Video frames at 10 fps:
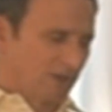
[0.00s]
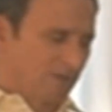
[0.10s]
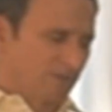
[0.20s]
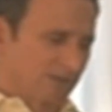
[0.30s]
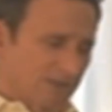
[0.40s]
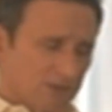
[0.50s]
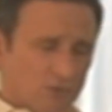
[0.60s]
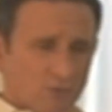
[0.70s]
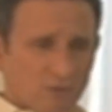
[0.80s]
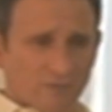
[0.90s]
And as you
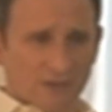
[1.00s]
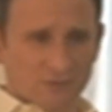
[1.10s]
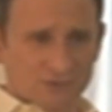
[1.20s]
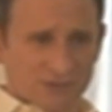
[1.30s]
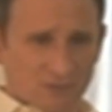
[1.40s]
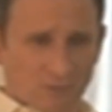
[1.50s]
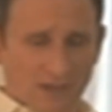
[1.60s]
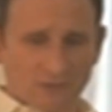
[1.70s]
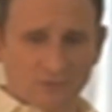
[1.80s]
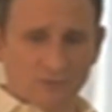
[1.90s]
keep this cocoon of
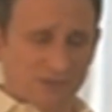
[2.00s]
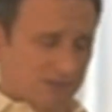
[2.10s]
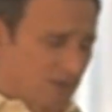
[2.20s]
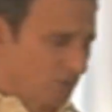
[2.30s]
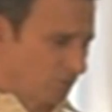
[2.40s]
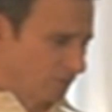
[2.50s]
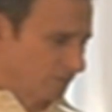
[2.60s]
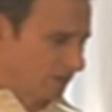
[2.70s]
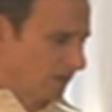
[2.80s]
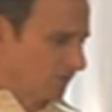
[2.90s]
energy around you, this
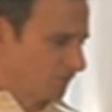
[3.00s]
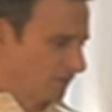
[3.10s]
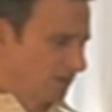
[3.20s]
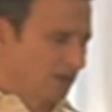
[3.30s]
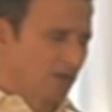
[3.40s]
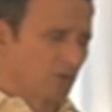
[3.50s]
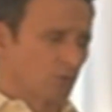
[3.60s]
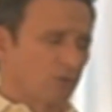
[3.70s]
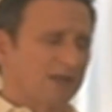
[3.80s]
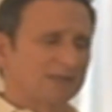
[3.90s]
cocoon of love,
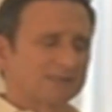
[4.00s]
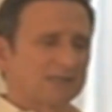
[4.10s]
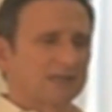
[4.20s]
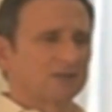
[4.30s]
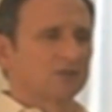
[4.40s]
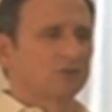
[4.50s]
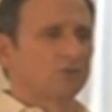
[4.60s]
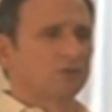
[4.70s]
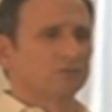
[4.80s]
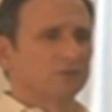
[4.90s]
create a
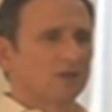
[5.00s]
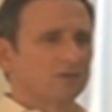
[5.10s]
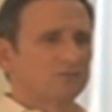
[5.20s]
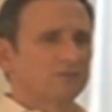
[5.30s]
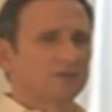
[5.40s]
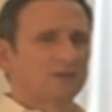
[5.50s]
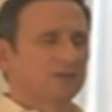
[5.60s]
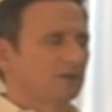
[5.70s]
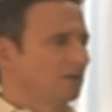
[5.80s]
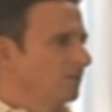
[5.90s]
second cocoon of
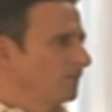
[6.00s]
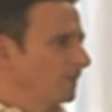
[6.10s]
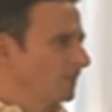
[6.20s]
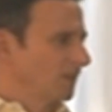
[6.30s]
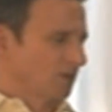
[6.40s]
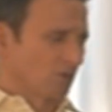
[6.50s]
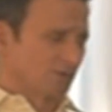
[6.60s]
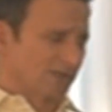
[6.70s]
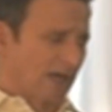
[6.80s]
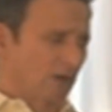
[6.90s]
love.
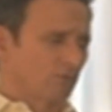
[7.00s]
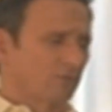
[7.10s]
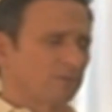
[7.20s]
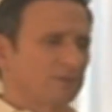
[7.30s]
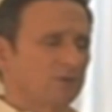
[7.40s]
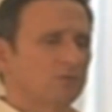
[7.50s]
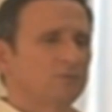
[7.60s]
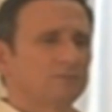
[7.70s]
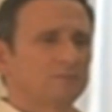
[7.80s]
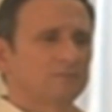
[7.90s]
It goes out
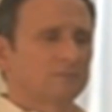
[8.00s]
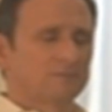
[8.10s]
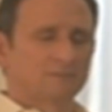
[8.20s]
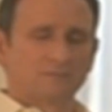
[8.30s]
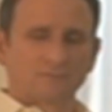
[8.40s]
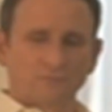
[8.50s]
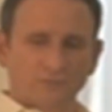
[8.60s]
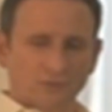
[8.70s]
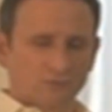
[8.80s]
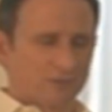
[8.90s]
from you,
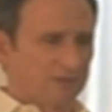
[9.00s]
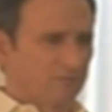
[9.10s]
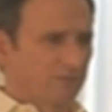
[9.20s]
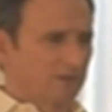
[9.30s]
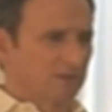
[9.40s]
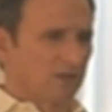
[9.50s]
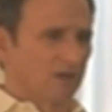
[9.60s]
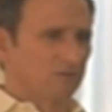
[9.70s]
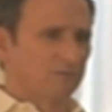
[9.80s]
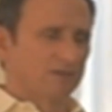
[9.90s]
filled with
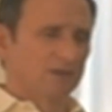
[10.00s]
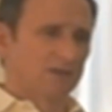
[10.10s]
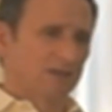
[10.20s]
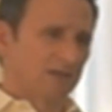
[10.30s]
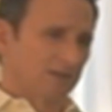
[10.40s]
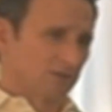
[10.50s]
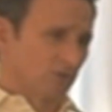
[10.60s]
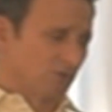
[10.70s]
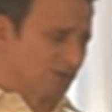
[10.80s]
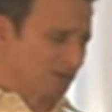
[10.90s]
infinite love,
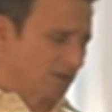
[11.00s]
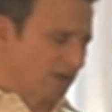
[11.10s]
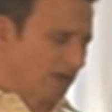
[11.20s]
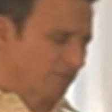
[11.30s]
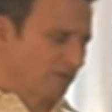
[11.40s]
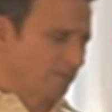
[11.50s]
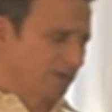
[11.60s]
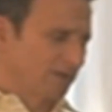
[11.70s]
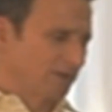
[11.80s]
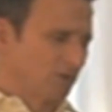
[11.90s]
includes
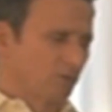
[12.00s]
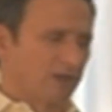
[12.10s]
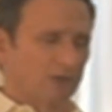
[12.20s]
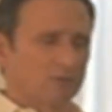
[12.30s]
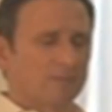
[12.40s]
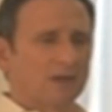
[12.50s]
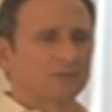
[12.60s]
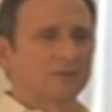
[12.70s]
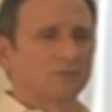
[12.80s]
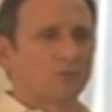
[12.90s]
everybody that you
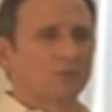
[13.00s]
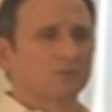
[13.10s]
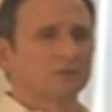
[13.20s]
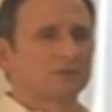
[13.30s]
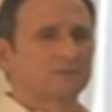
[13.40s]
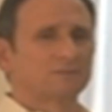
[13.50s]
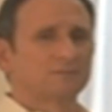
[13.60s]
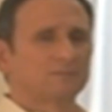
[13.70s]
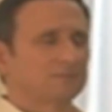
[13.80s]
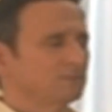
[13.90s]
care about in the world,